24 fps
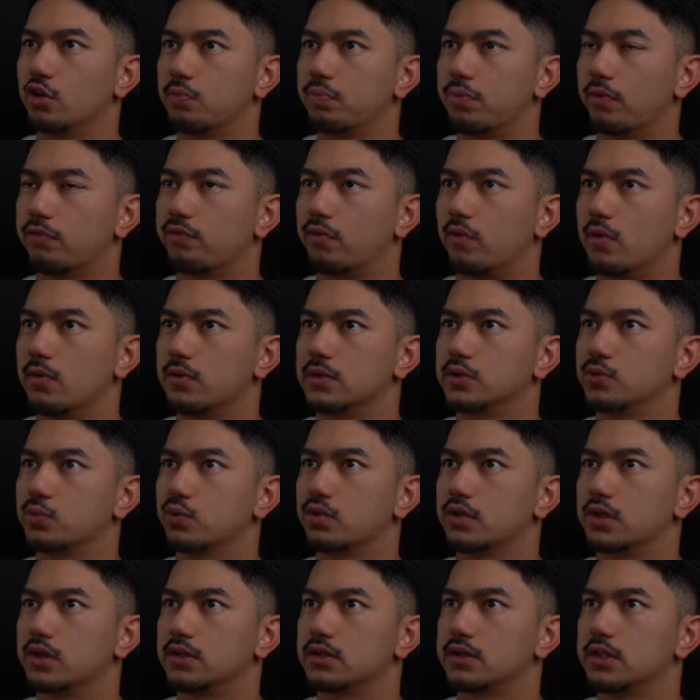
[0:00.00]
Your performance
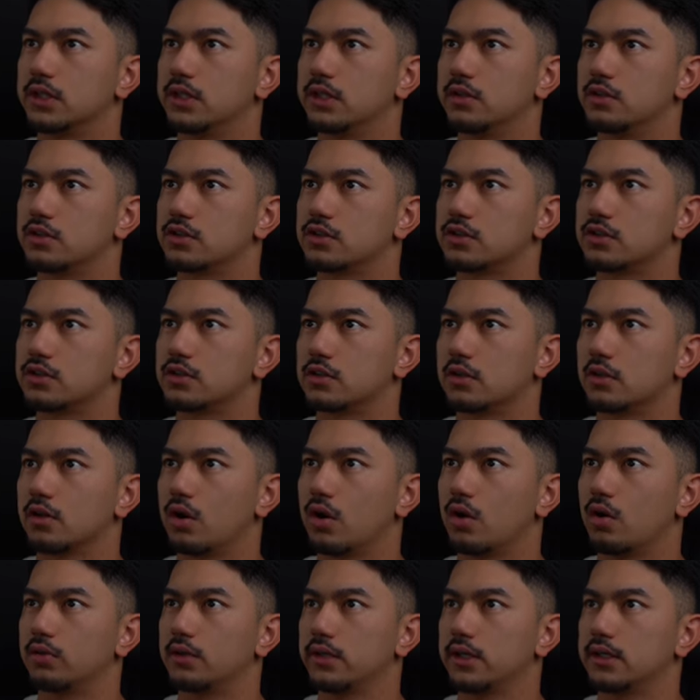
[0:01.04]
will continue to
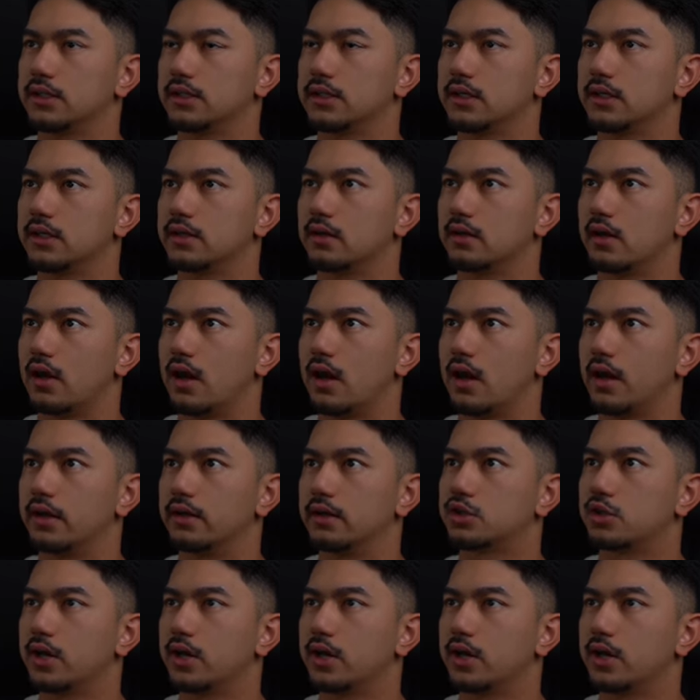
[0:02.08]
slowly decline.